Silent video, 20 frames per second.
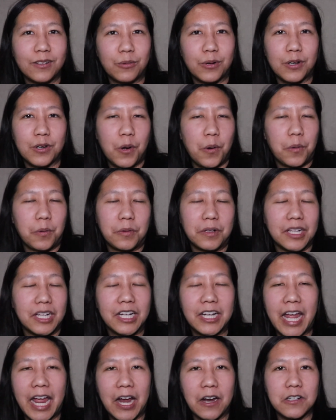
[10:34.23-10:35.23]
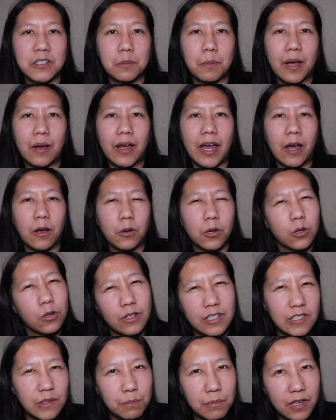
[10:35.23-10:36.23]
where no one really cares about how
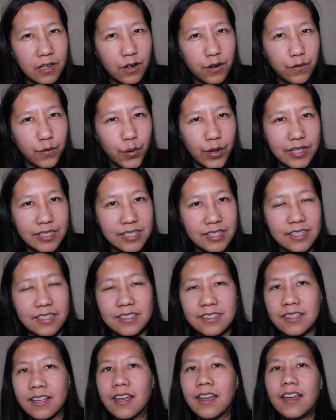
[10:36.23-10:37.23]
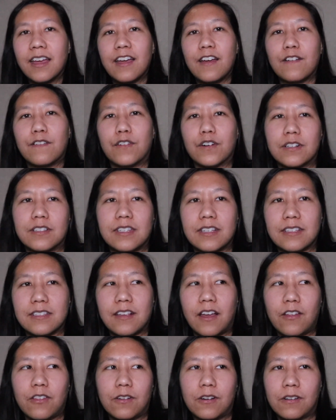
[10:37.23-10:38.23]
crispy your voice is versus
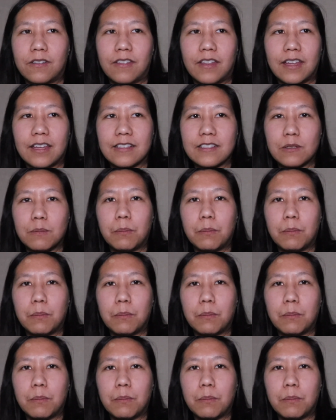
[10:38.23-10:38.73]
other things.